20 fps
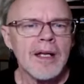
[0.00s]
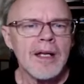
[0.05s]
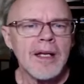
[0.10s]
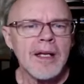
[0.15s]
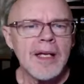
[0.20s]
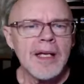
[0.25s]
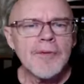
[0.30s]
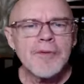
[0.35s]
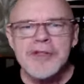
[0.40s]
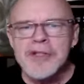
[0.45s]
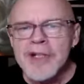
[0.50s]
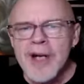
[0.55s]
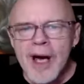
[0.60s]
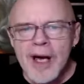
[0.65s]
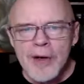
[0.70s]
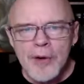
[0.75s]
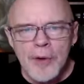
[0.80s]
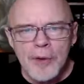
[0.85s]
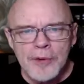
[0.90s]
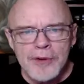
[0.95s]
It was not
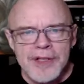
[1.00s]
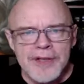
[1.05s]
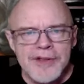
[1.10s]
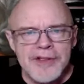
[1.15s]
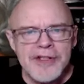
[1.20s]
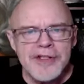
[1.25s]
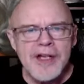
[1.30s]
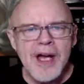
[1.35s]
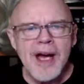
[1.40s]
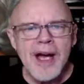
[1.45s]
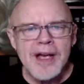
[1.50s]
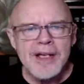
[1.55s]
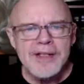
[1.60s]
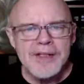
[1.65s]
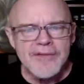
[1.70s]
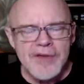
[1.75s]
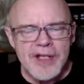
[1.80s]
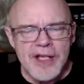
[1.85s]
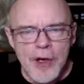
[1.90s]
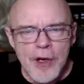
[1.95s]
only the size
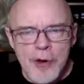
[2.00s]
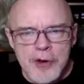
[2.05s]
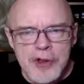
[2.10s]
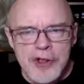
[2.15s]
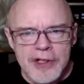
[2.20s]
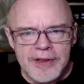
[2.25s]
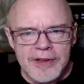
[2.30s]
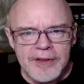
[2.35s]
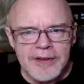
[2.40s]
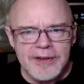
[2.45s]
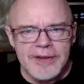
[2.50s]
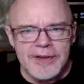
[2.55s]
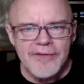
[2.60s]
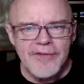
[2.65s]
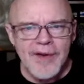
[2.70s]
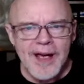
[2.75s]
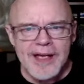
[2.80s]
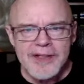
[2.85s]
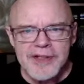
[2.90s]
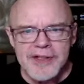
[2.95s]
of the ocean that
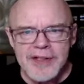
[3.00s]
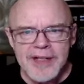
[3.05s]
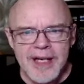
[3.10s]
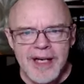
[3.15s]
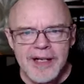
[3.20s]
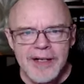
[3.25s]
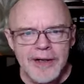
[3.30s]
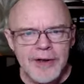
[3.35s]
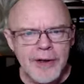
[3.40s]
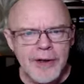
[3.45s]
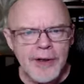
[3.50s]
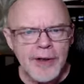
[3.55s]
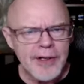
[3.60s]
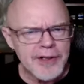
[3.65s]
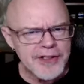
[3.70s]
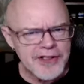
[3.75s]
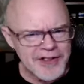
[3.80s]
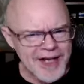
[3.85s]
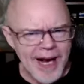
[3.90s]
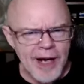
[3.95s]
fascinated her,
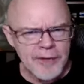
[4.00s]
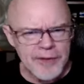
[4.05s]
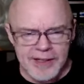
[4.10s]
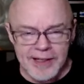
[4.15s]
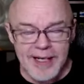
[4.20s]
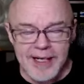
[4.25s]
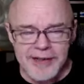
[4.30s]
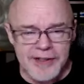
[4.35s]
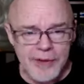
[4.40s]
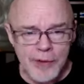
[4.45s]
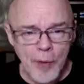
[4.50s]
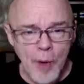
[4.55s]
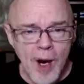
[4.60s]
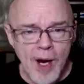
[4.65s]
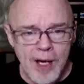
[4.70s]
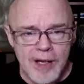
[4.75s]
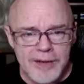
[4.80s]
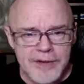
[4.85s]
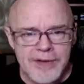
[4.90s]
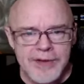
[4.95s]
astounding as it
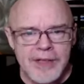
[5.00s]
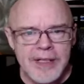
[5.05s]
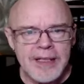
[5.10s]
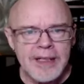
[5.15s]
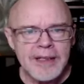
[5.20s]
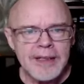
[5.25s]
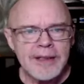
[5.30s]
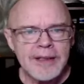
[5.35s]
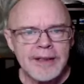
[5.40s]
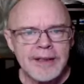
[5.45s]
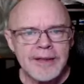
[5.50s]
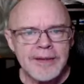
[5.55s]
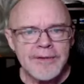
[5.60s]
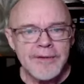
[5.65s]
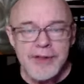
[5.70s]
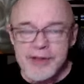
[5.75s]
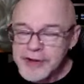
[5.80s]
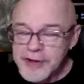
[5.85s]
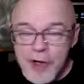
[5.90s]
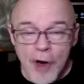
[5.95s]
was.
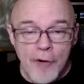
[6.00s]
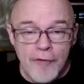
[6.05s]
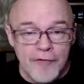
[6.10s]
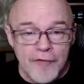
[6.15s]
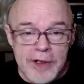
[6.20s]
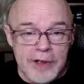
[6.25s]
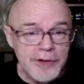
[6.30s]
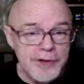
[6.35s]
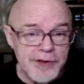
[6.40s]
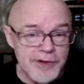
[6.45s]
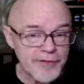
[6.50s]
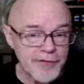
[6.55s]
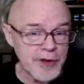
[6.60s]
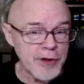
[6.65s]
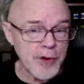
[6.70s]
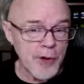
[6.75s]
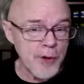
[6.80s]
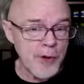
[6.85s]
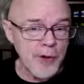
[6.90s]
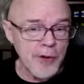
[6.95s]
The snowfields of the
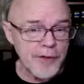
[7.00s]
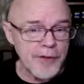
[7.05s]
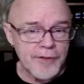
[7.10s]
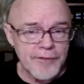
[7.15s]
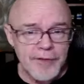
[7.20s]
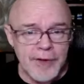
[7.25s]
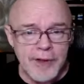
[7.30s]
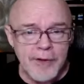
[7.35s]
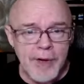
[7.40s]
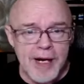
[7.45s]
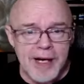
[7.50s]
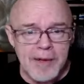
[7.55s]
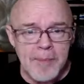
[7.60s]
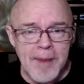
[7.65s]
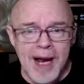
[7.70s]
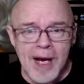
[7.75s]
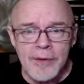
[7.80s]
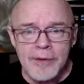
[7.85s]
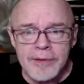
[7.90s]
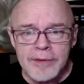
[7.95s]
north of the great
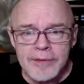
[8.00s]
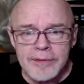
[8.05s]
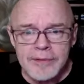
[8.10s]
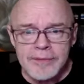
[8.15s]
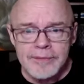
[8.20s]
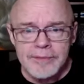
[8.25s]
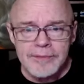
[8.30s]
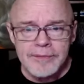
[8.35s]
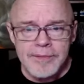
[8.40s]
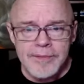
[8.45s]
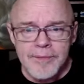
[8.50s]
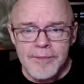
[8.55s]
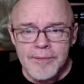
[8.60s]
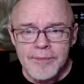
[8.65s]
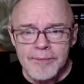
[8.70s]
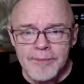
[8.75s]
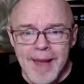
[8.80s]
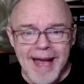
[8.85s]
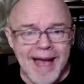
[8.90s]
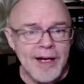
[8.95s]
mountain,
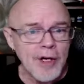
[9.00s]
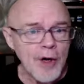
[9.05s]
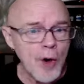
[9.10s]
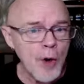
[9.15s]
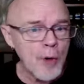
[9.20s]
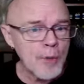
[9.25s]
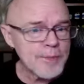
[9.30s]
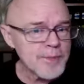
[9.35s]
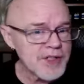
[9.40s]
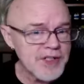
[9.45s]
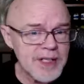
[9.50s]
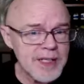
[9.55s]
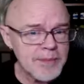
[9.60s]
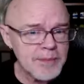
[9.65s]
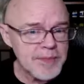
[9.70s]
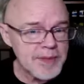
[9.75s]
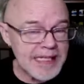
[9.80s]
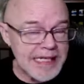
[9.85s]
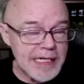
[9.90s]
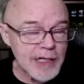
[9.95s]
back home,
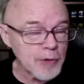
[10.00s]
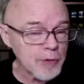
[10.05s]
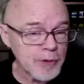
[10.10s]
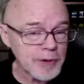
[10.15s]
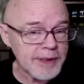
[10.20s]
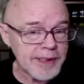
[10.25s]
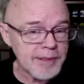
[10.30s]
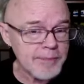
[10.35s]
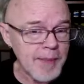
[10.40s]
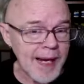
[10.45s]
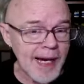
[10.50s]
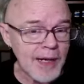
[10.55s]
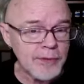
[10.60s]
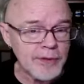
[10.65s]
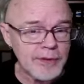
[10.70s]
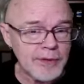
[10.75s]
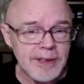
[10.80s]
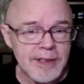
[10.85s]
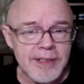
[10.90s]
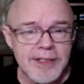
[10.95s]
seemed equally
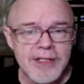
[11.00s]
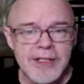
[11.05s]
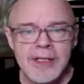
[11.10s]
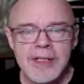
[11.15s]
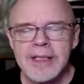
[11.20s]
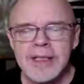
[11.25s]
boundless.